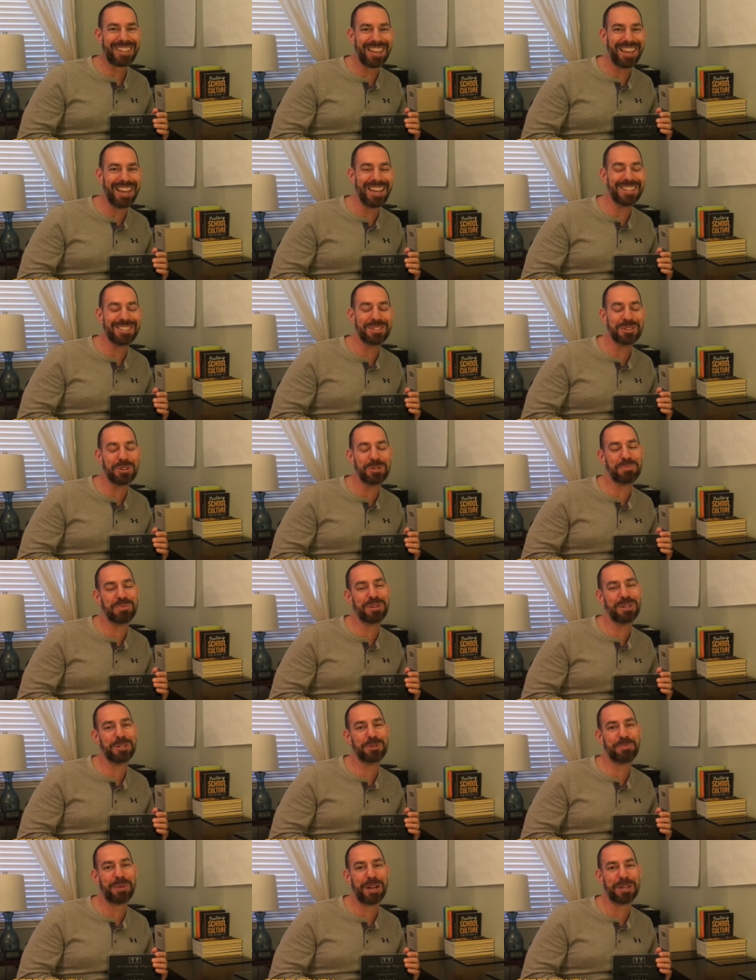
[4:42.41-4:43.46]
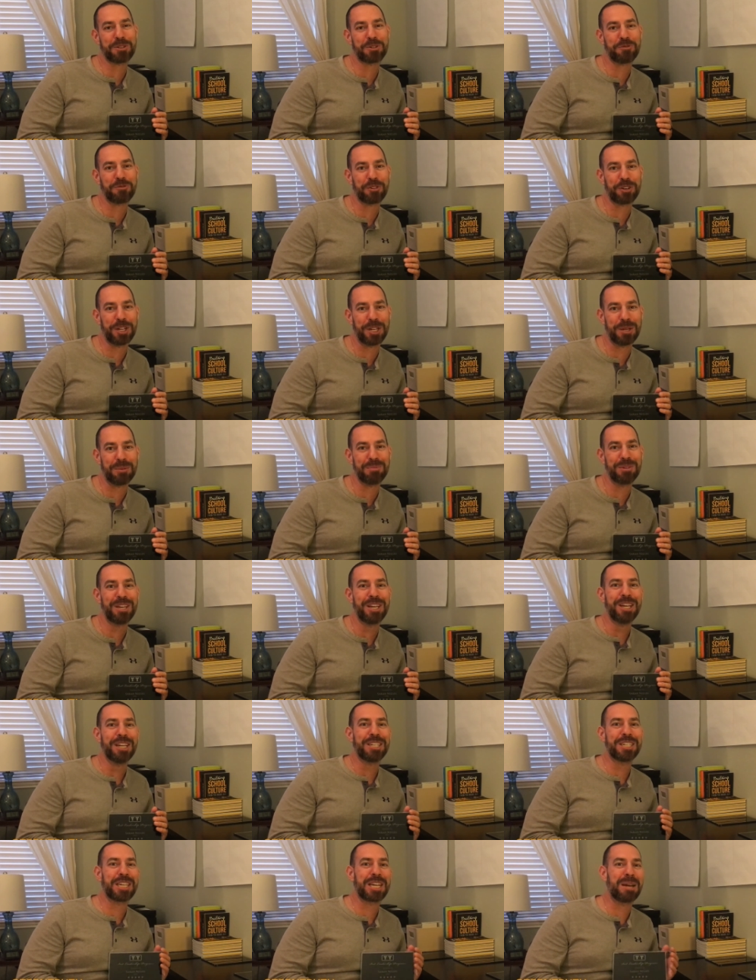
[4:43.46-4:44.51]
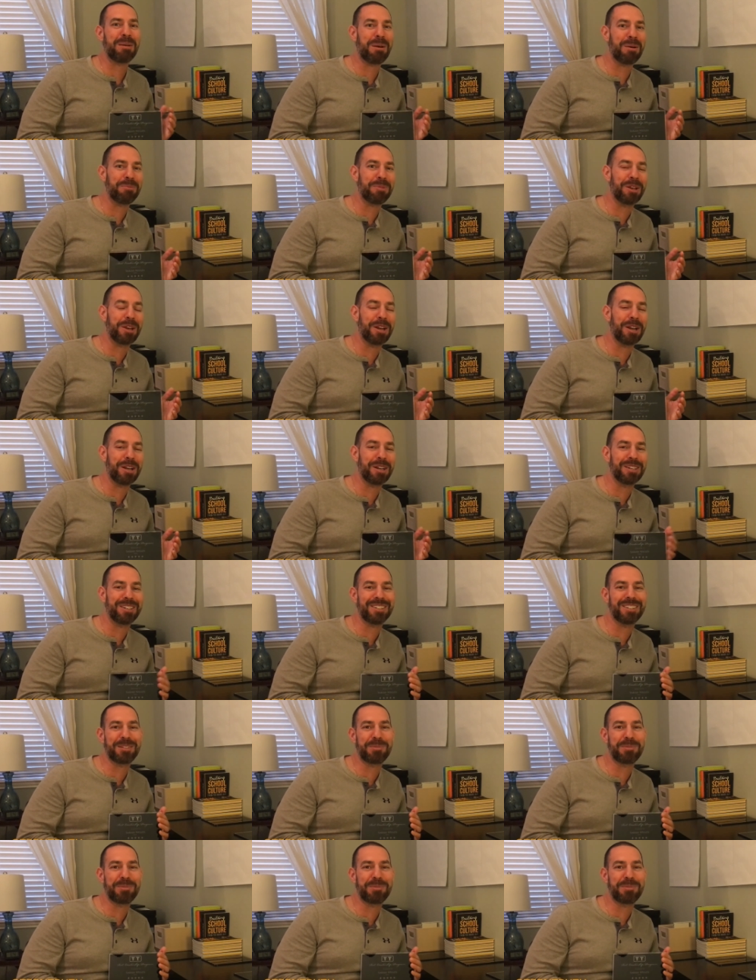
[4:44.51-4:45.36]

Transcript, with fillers: And so it's pretty special for him to come up there and